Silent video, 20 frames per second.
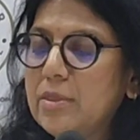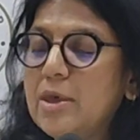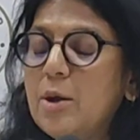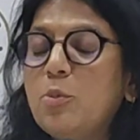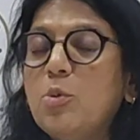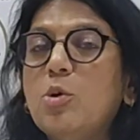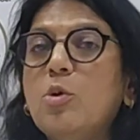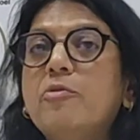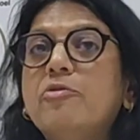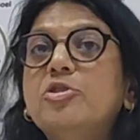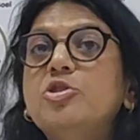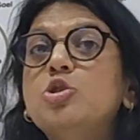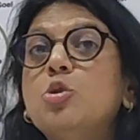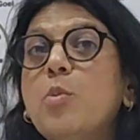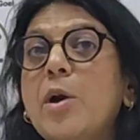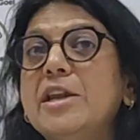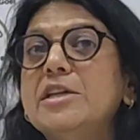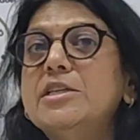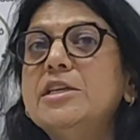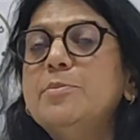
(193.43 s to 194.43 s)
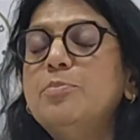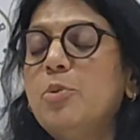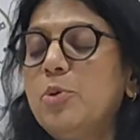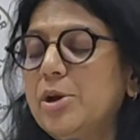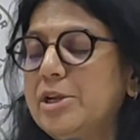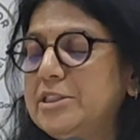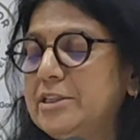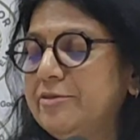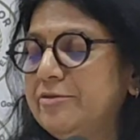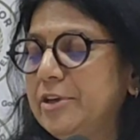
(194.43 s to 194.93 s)
There were over 20
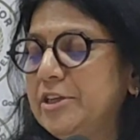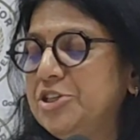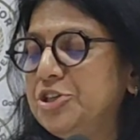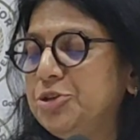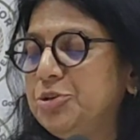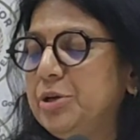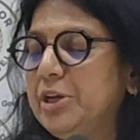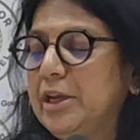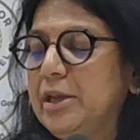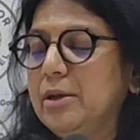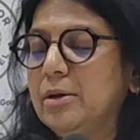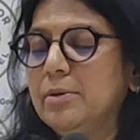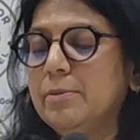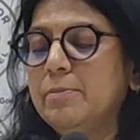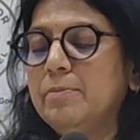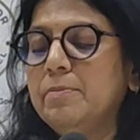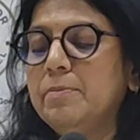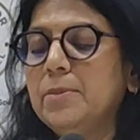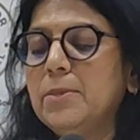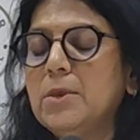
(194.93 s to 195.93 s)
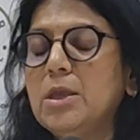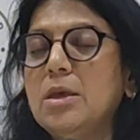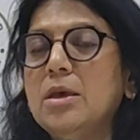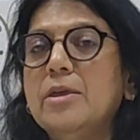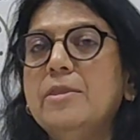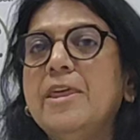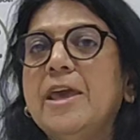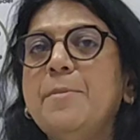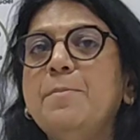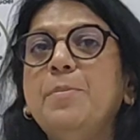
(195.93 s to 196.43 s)
points of injury.
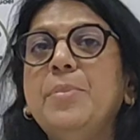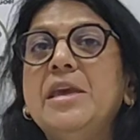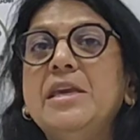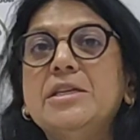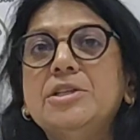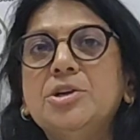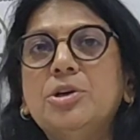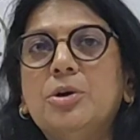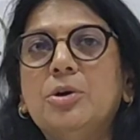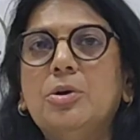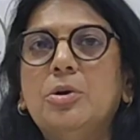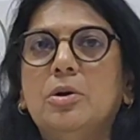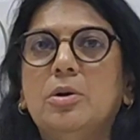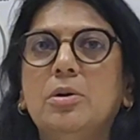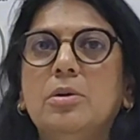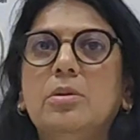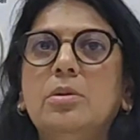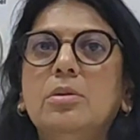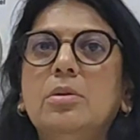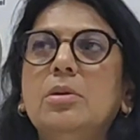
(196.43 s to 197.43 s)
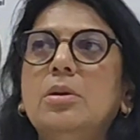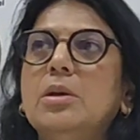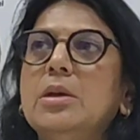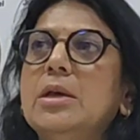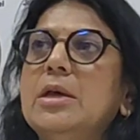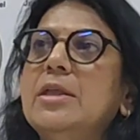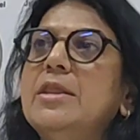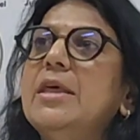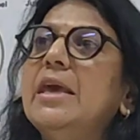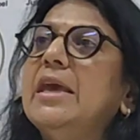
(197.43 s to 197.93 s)
They beat her,
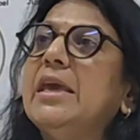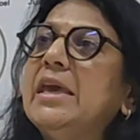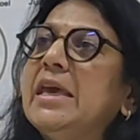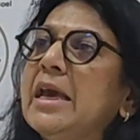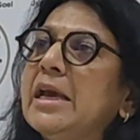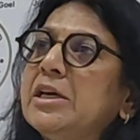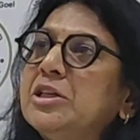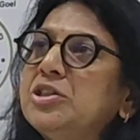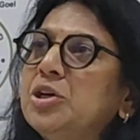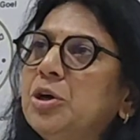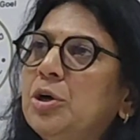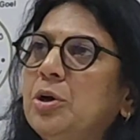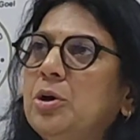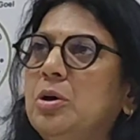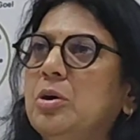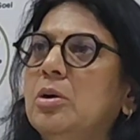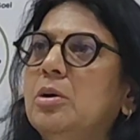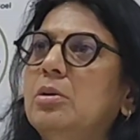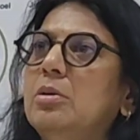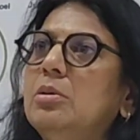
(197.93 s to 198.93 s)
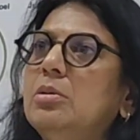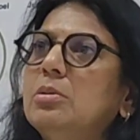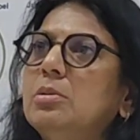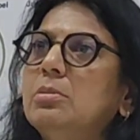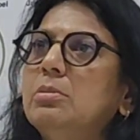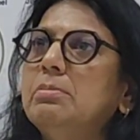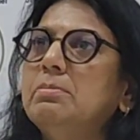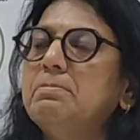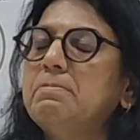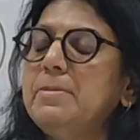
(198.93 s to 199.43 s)
they kicked her,
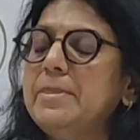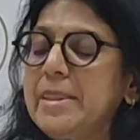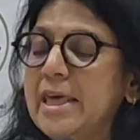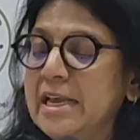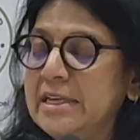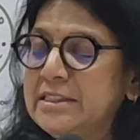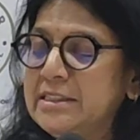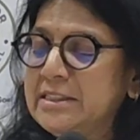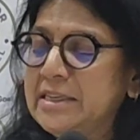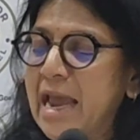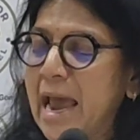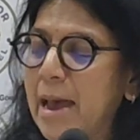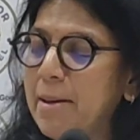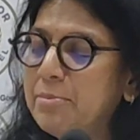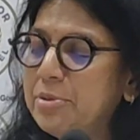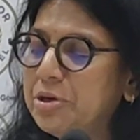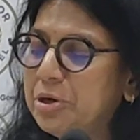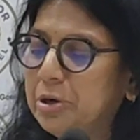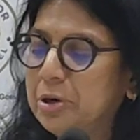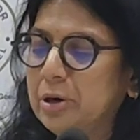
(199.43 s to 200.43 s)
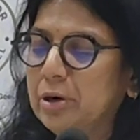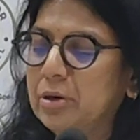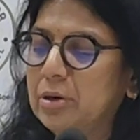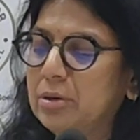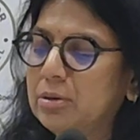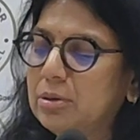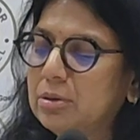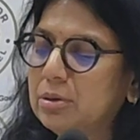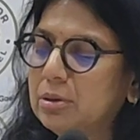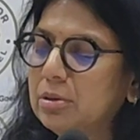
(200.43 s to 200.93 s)
they stabbed her.
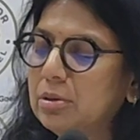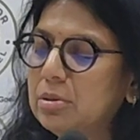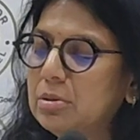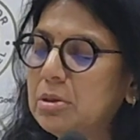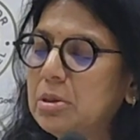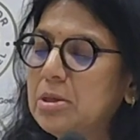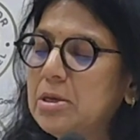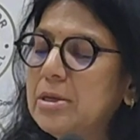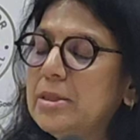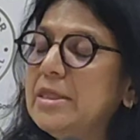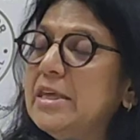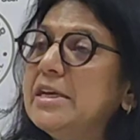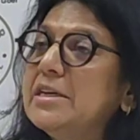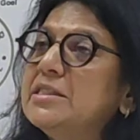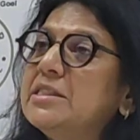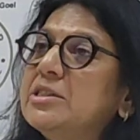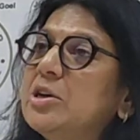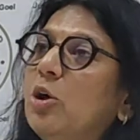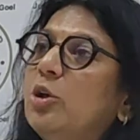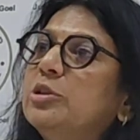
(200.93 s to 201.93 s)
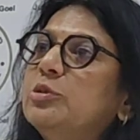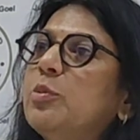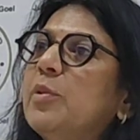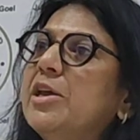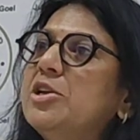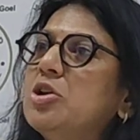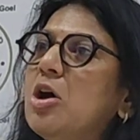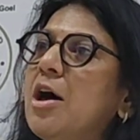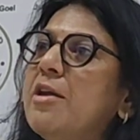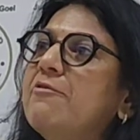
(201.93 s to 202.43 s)
The assault
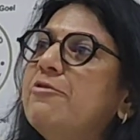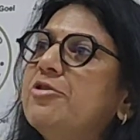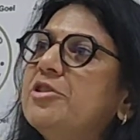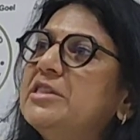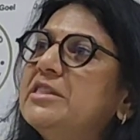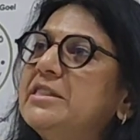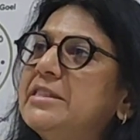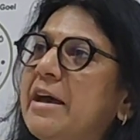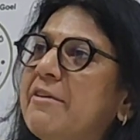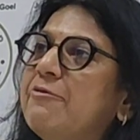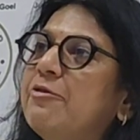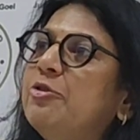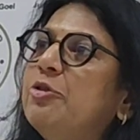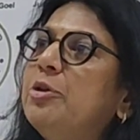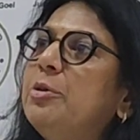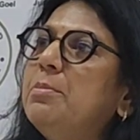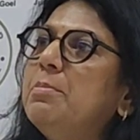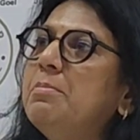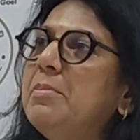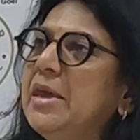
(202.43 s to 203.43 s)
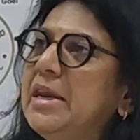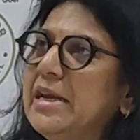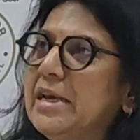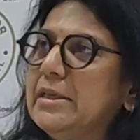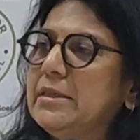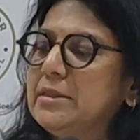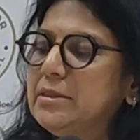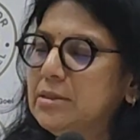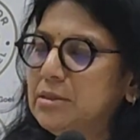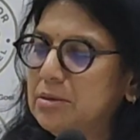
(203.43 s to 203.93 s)
went on for several
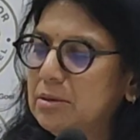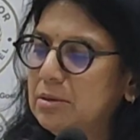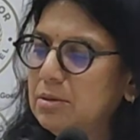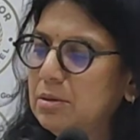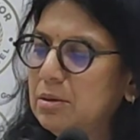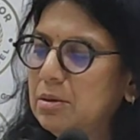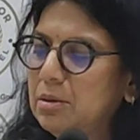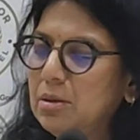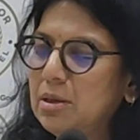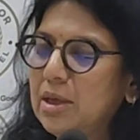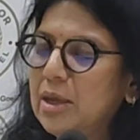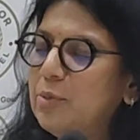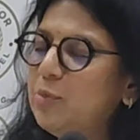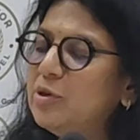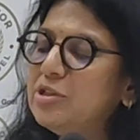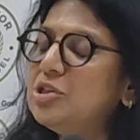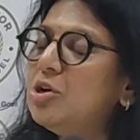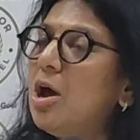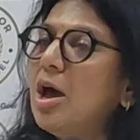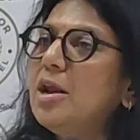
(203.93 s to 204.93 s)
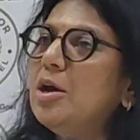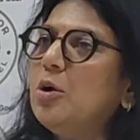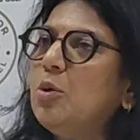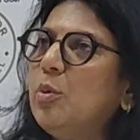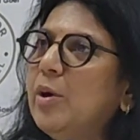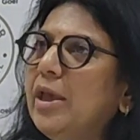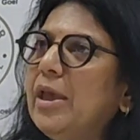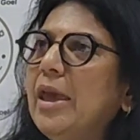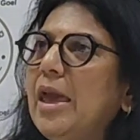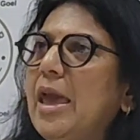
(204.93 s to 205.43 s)
minutes. It was not a
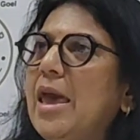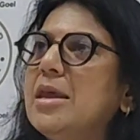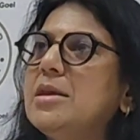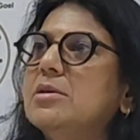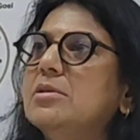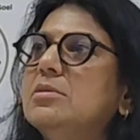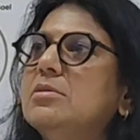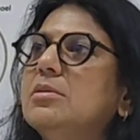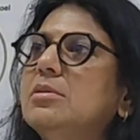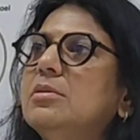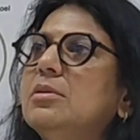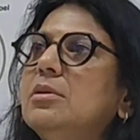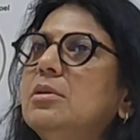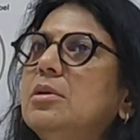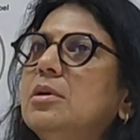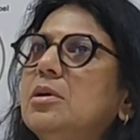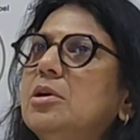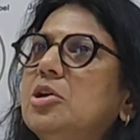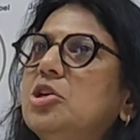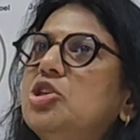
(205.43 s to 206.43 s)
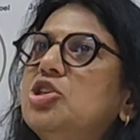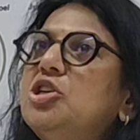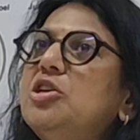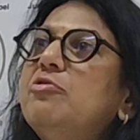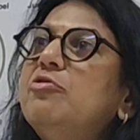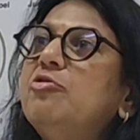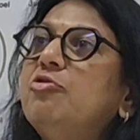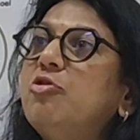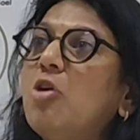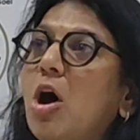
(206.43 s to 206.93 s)
quick end.
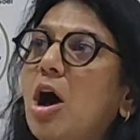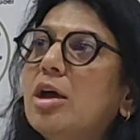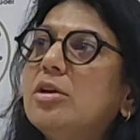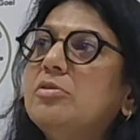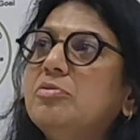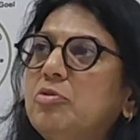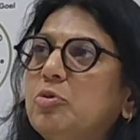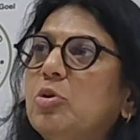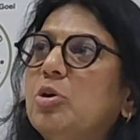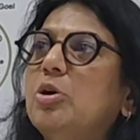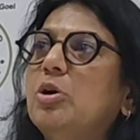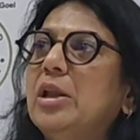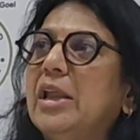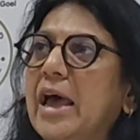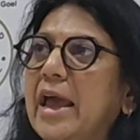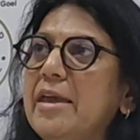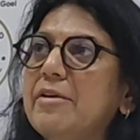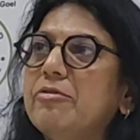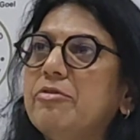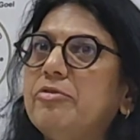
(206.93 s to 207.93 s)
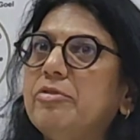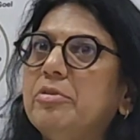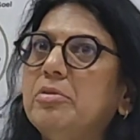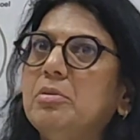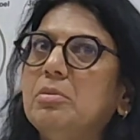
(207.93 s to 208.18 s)
She fought for her life.